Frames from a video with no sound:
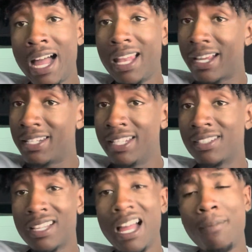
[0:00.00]
like a
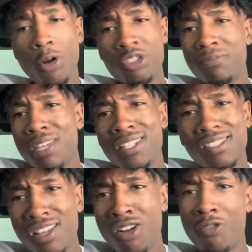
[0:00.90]
decent guy, bro. Just be
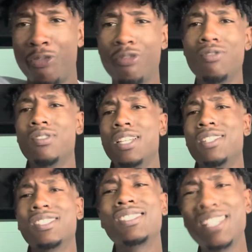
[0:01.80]
yourself.
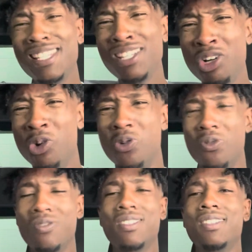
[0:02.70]
Just
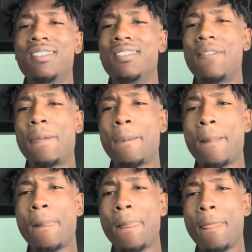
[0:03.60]
chill.
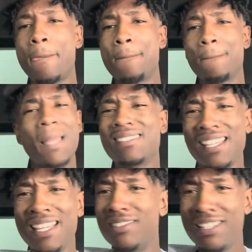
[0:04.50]
That's
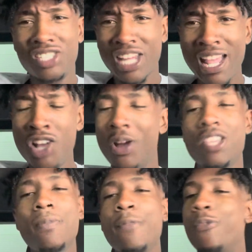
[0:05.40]
it. Chill. And
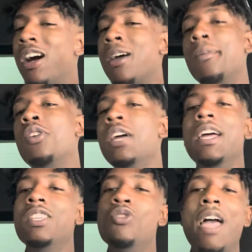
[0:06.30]
you'll be fine, bro.
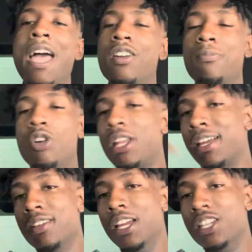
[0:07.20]
You had her, bro.
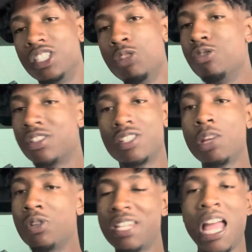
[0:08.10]
Like, she was
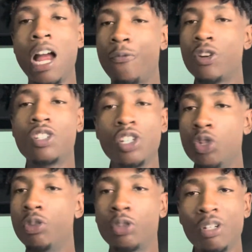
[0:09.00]
down for to do
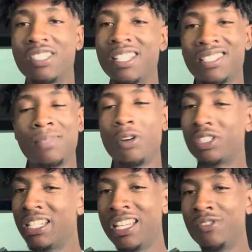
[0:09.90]
the 360, bro.
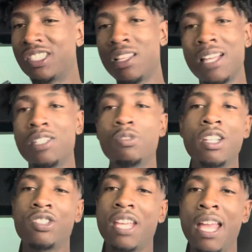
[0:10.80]
She even seemed like she was
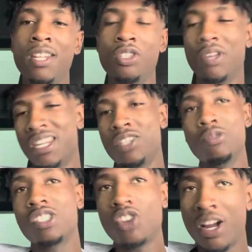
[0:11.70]
entertaining you. And then you
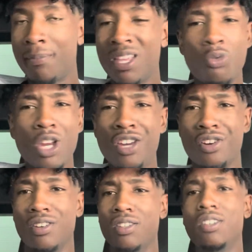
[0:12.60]
just started being weird.